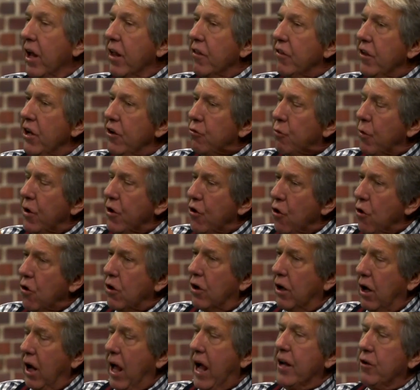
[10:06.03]
These were your
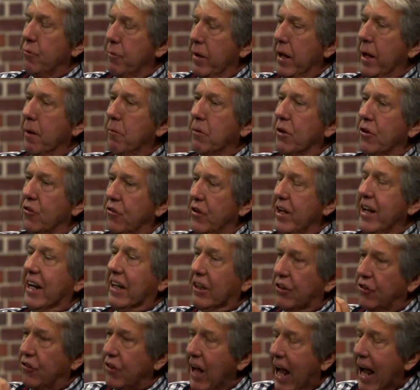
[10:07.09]
clients being able to see
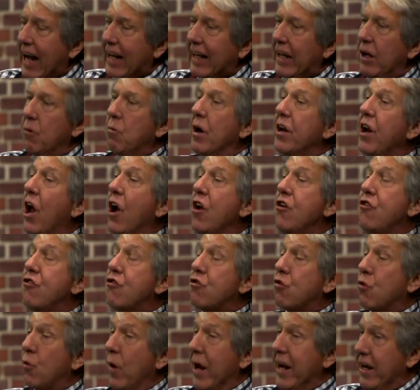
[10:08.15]
exactly what
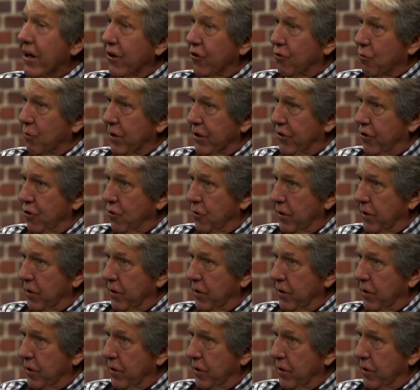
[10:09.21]
traders were doing.